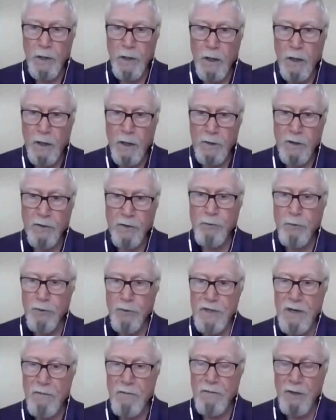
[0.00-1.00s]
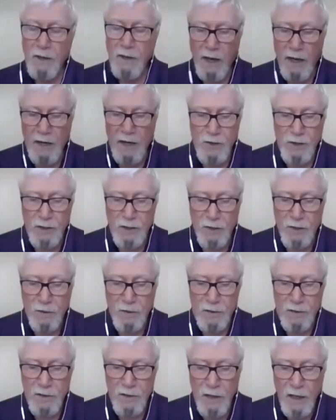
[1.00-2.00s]
Industrial Safety and Hygiene
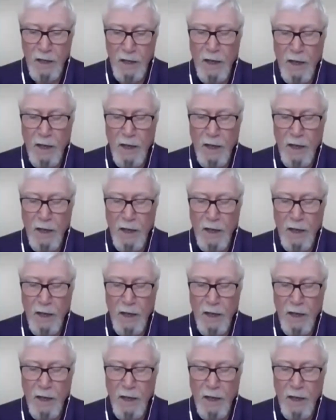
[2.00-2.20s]
News,